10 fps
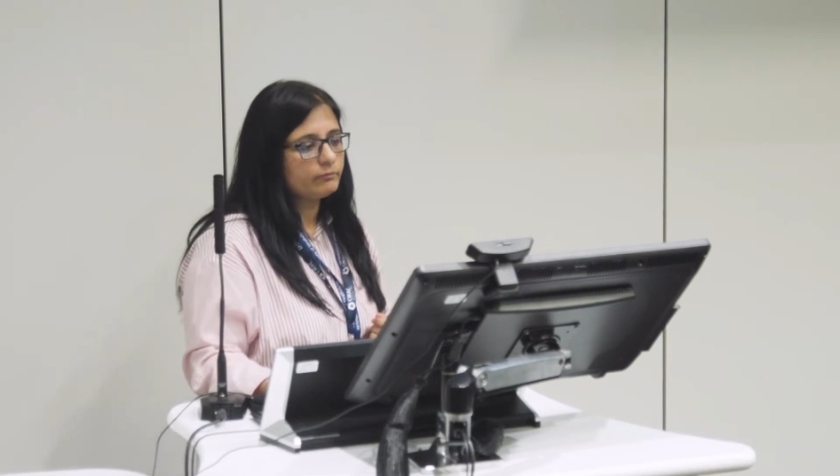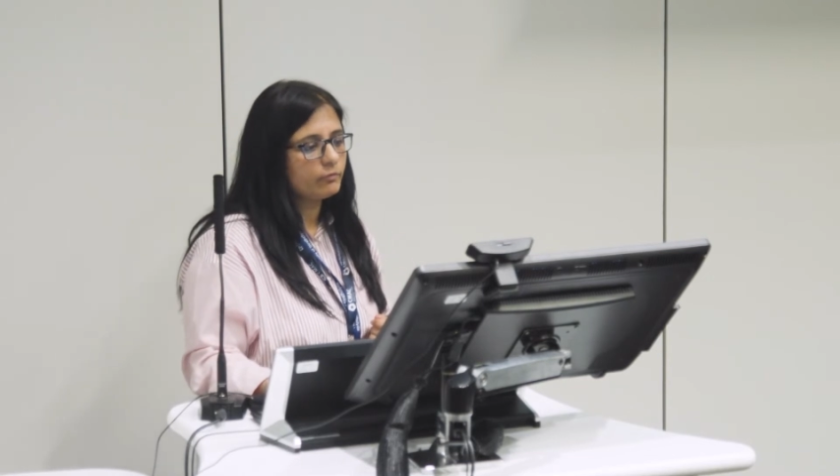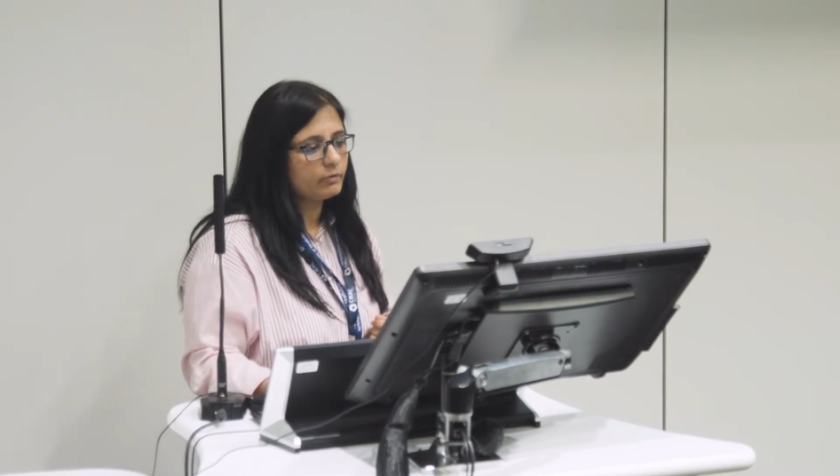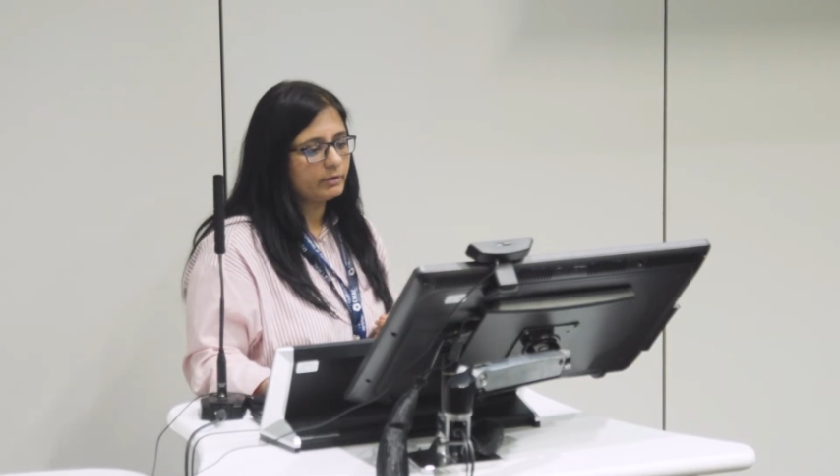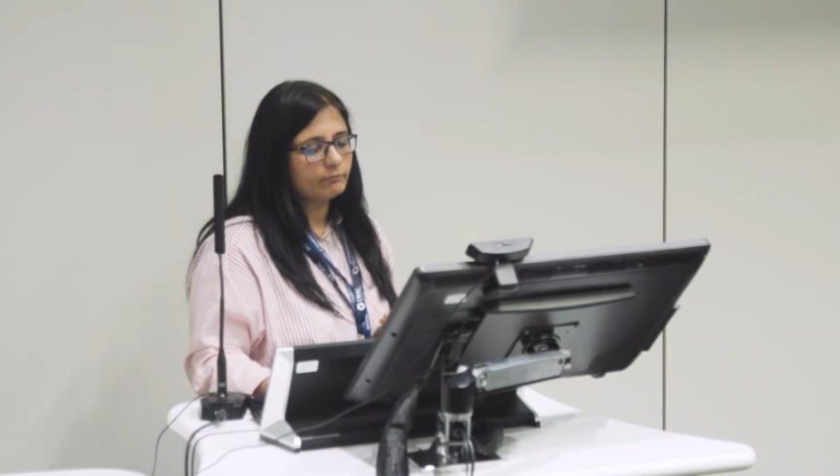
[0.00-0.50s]

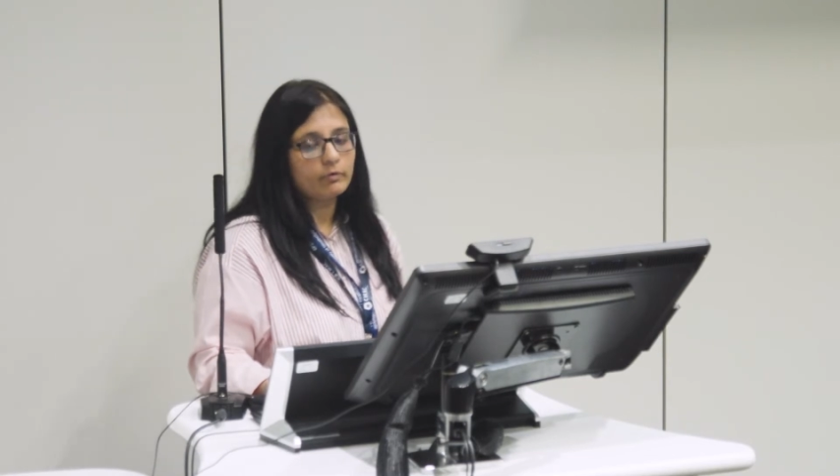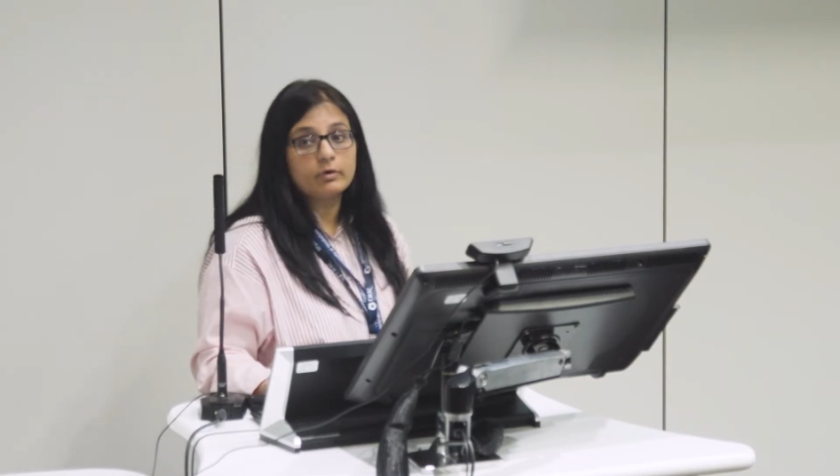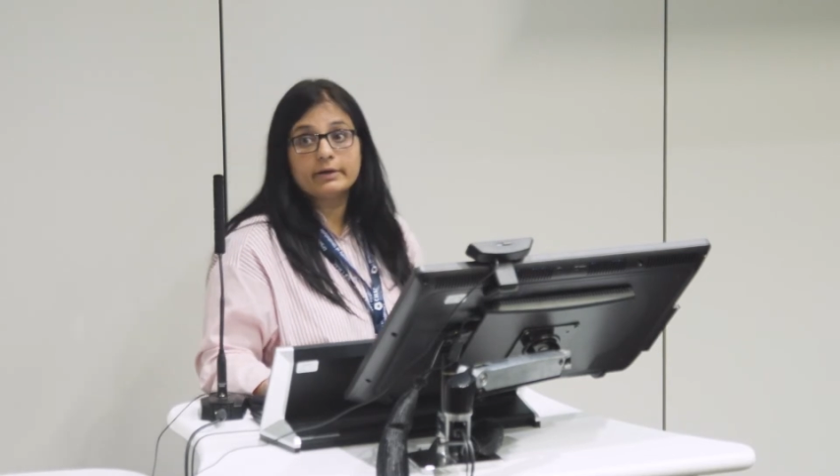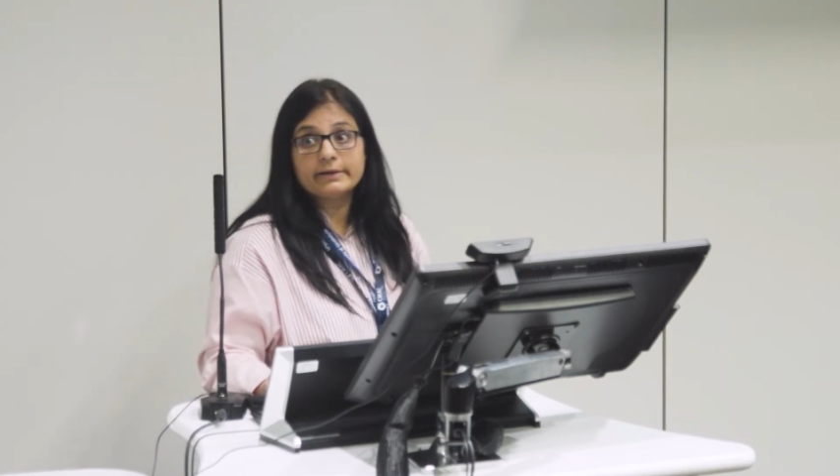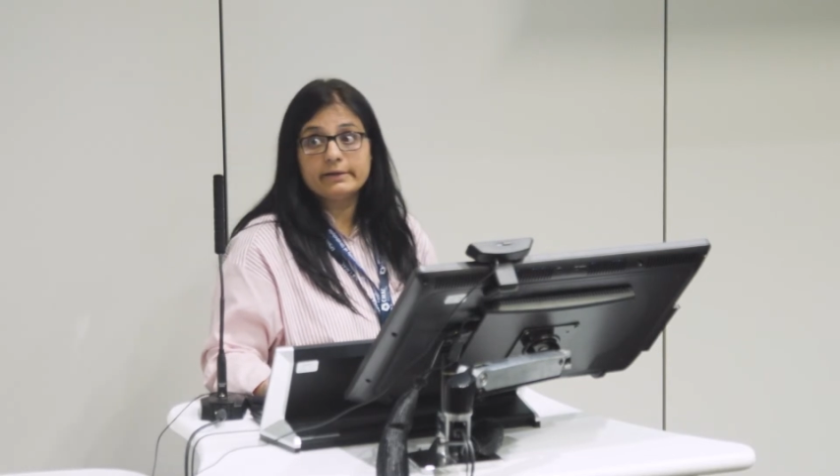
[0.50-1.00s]

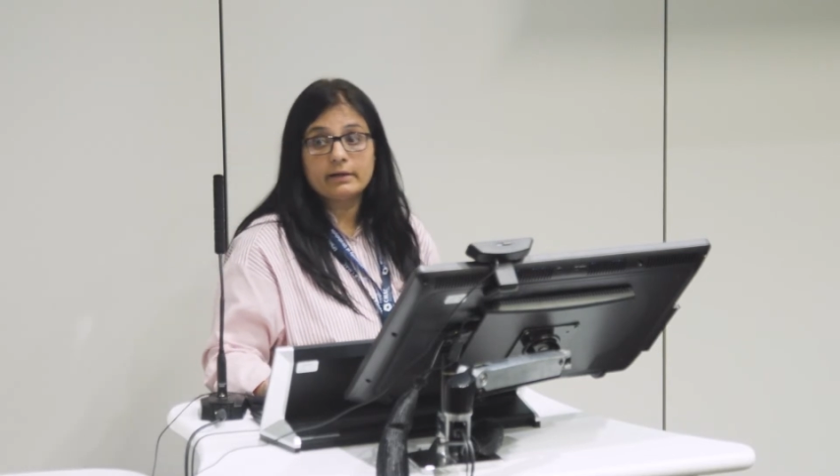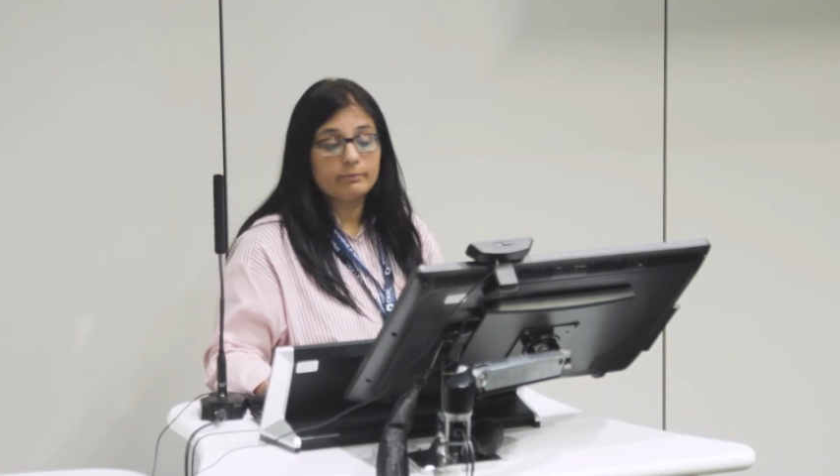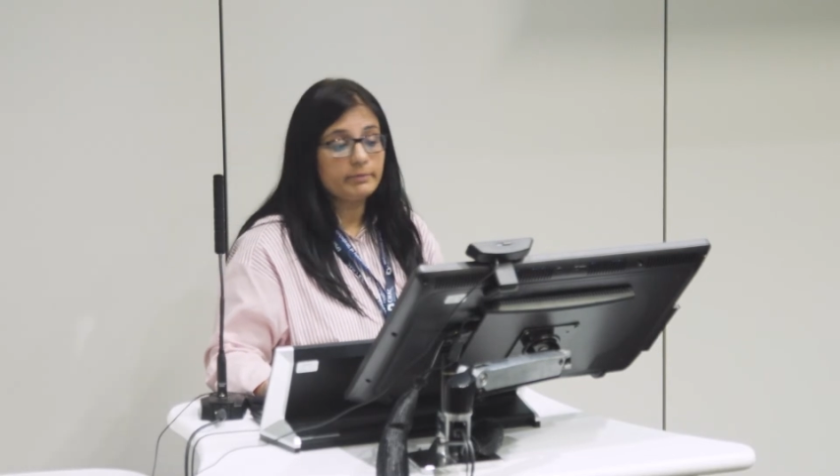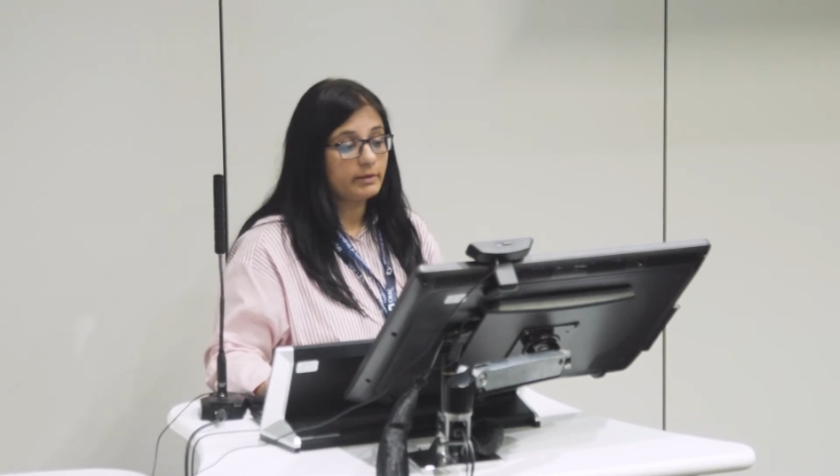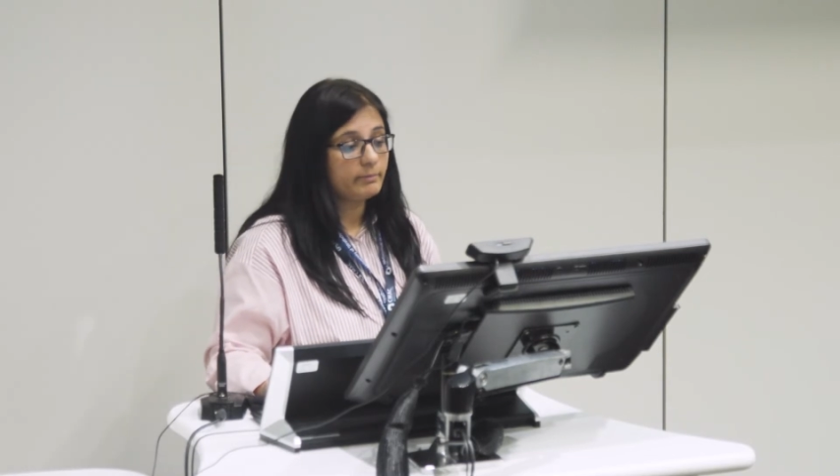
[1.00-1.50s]
for our
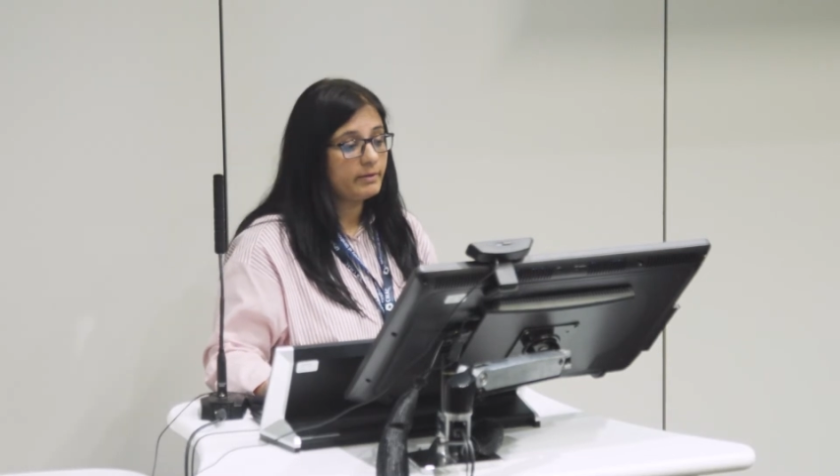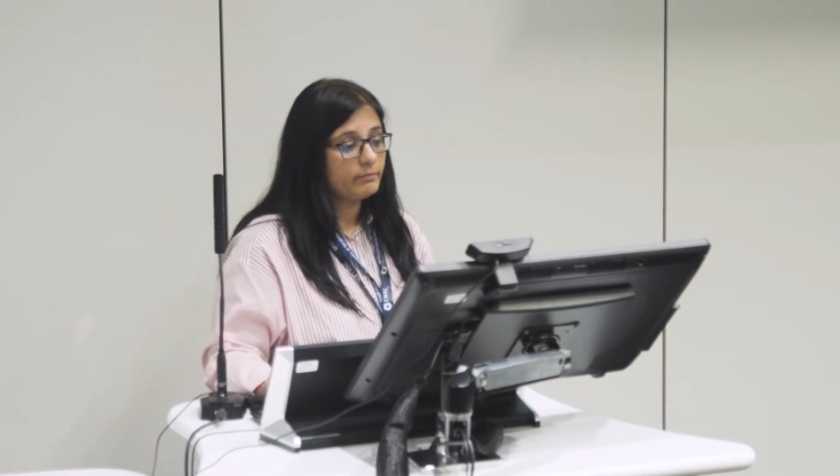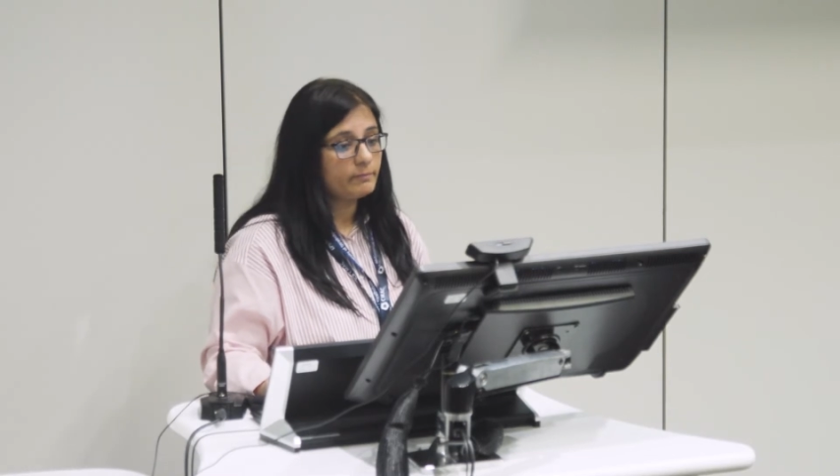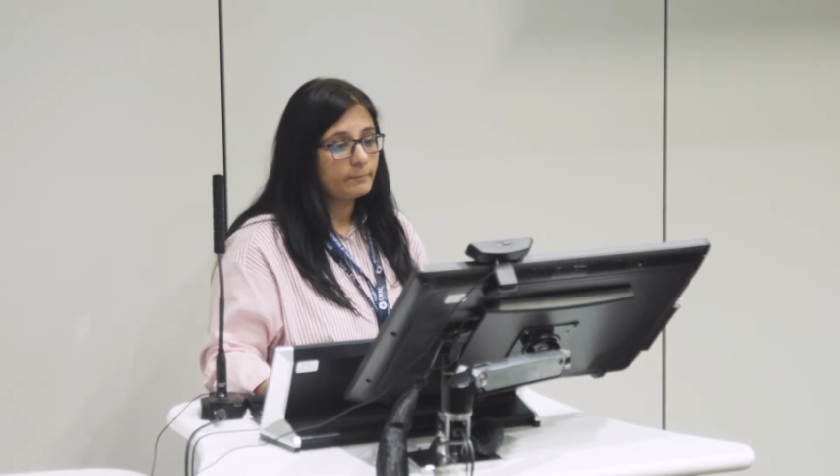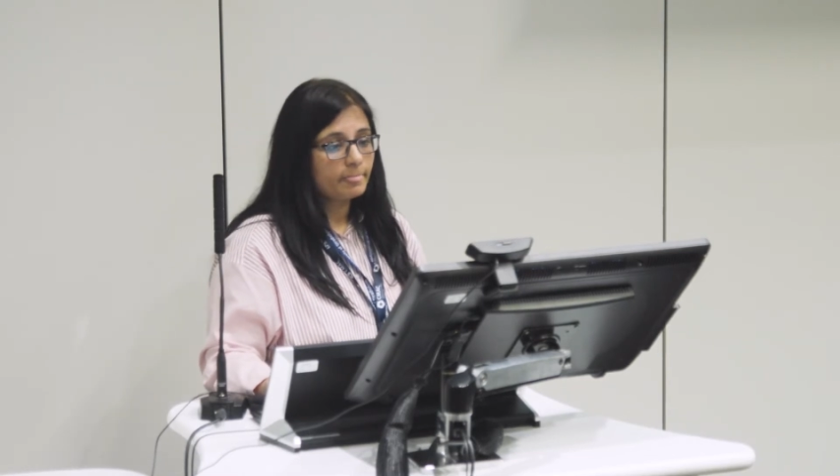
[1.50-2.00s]
D-DAP database.